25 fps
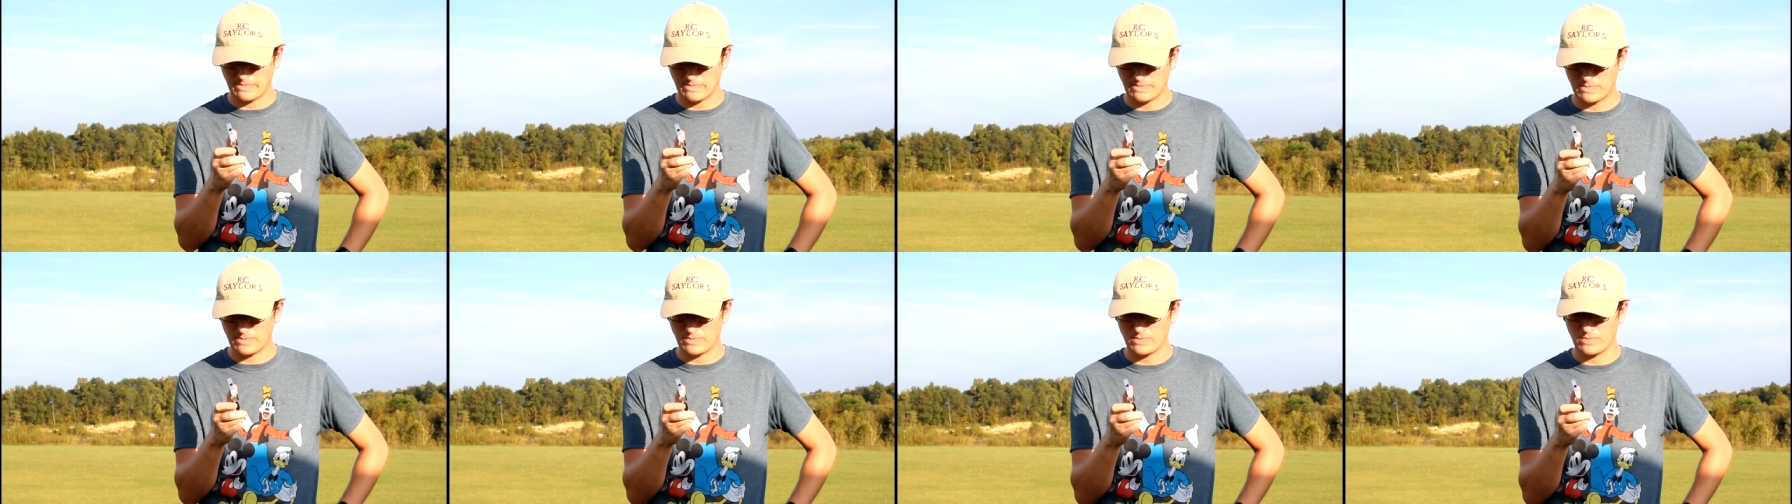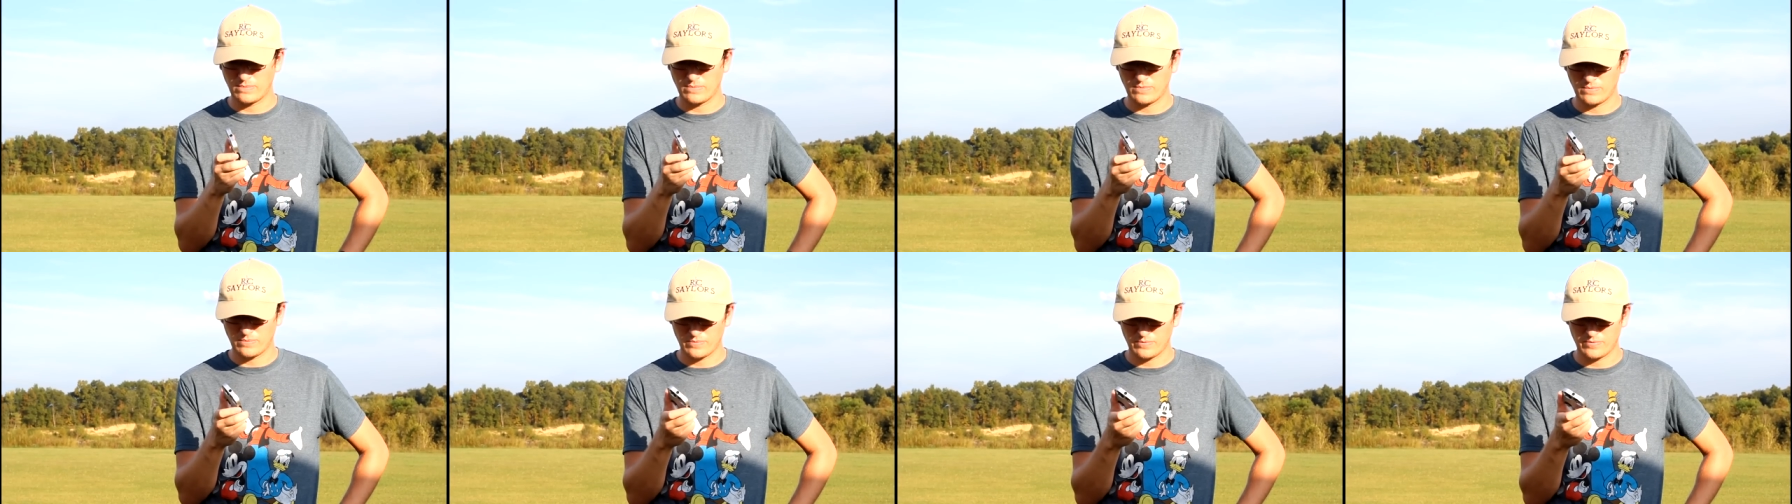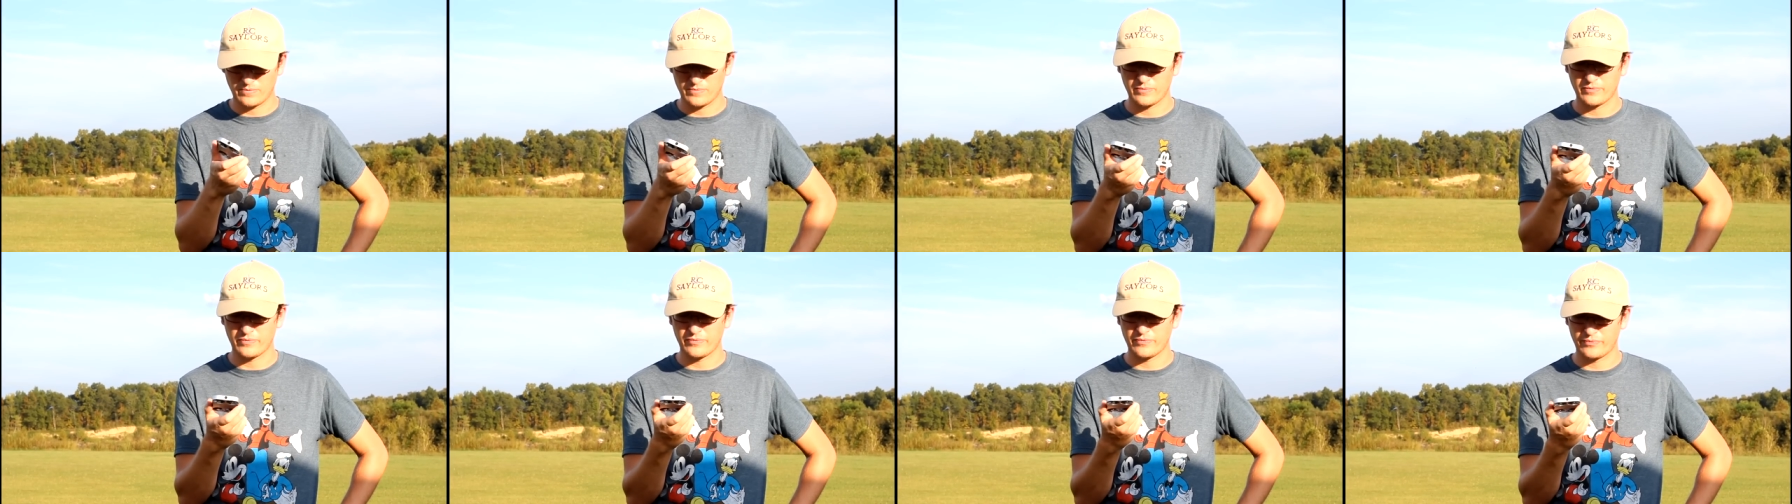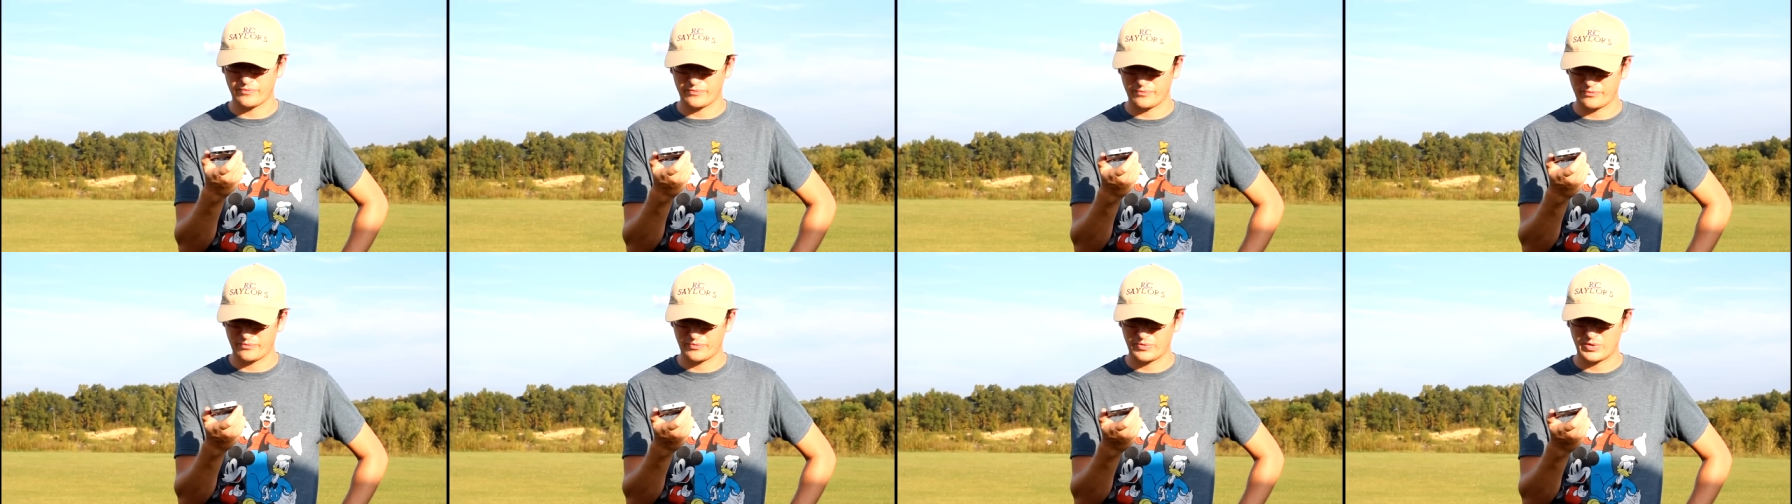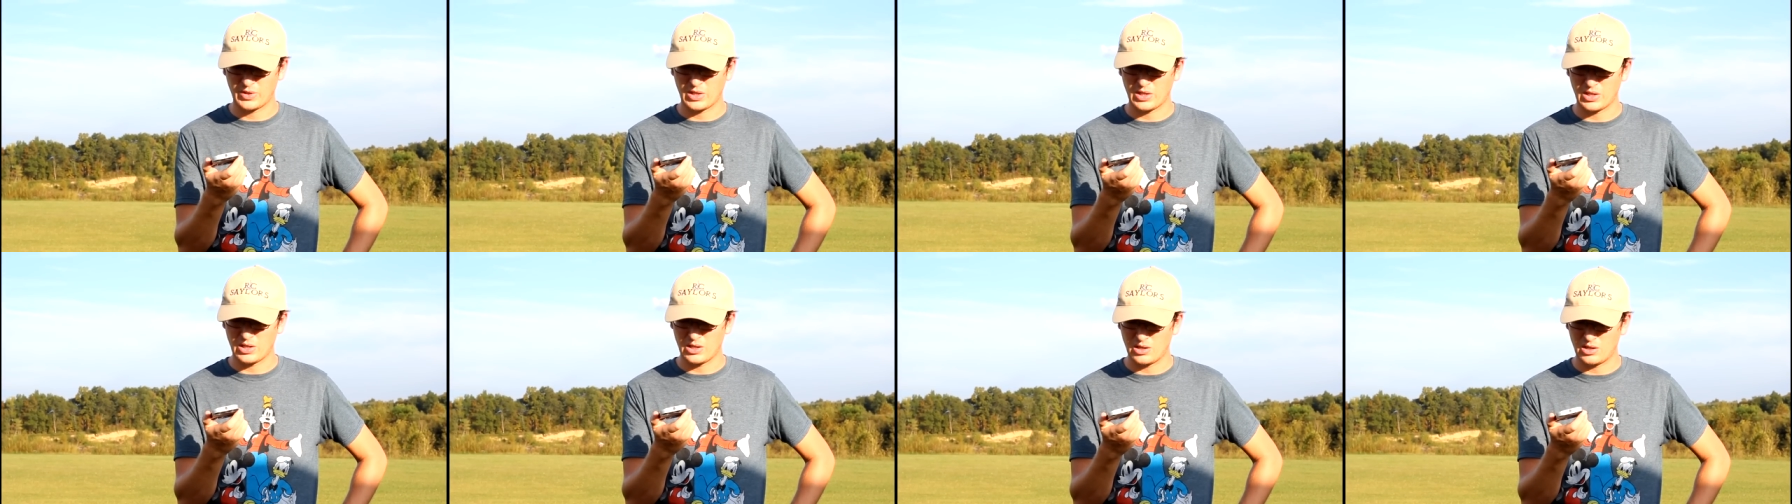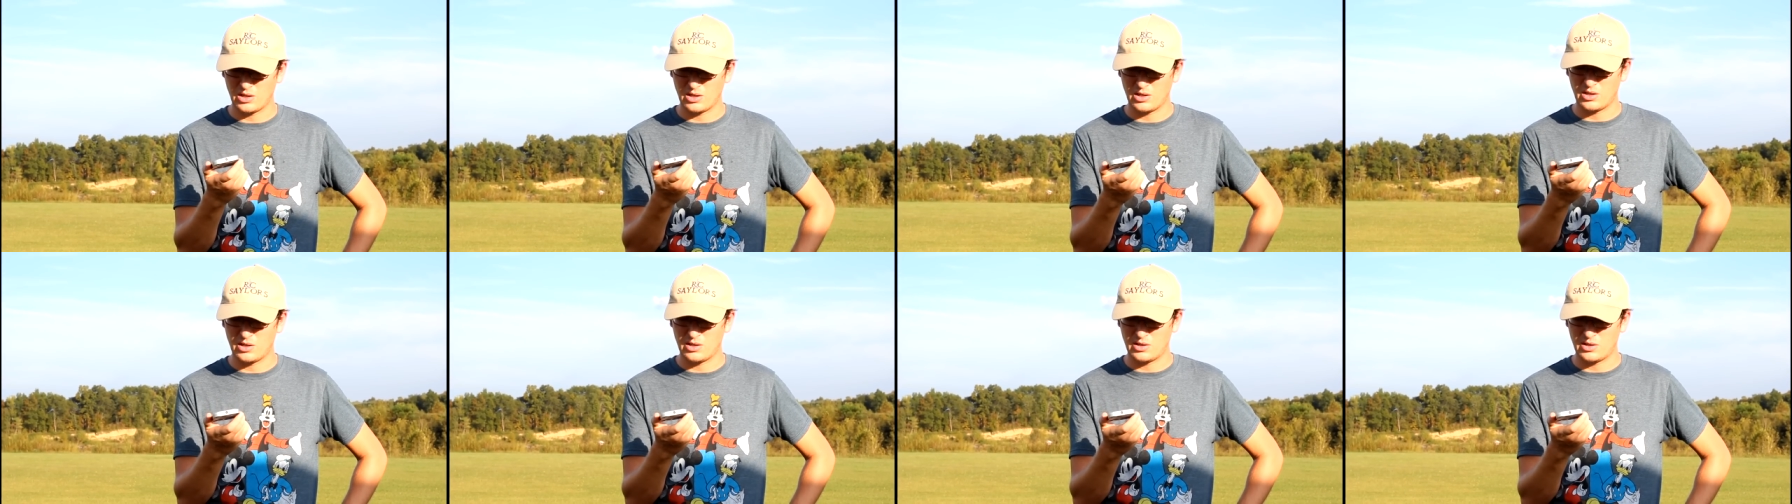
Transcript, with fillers: try out all the features. I mean,